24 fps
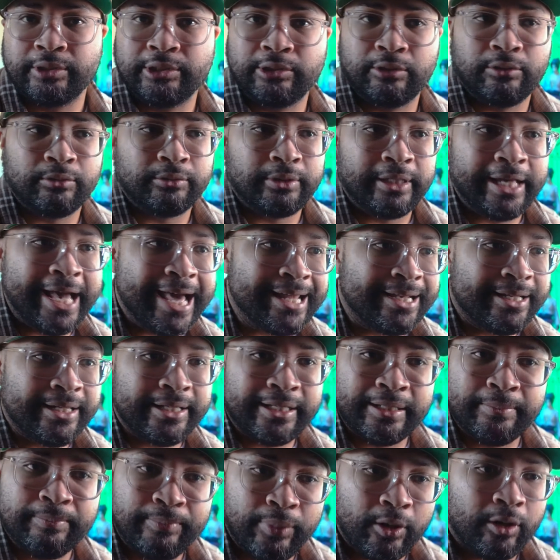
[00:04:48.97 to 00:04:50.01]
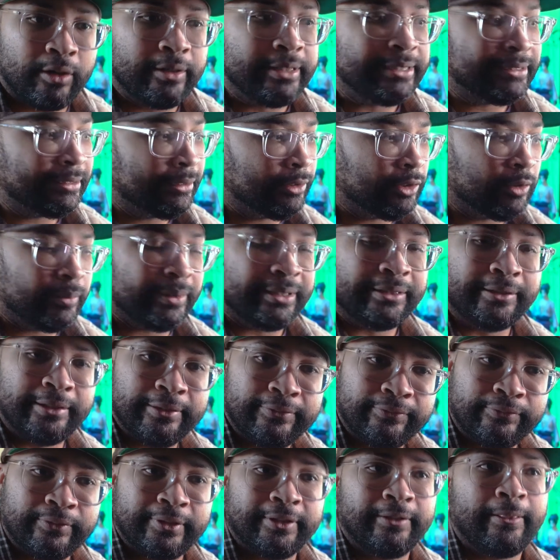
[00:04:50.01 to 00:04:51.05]
So the editing part is a little bit
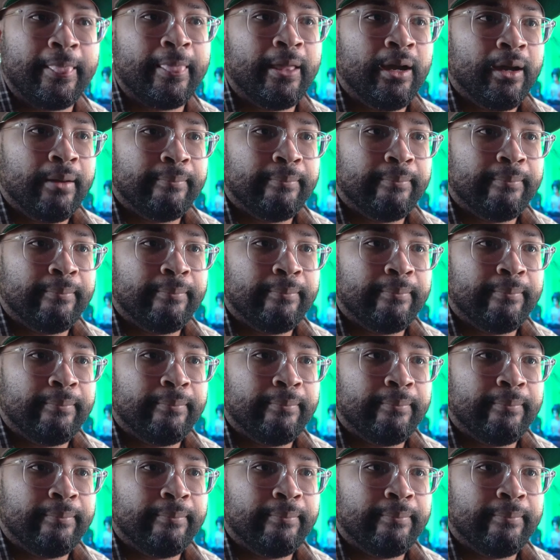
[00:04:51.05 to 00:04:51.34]
different,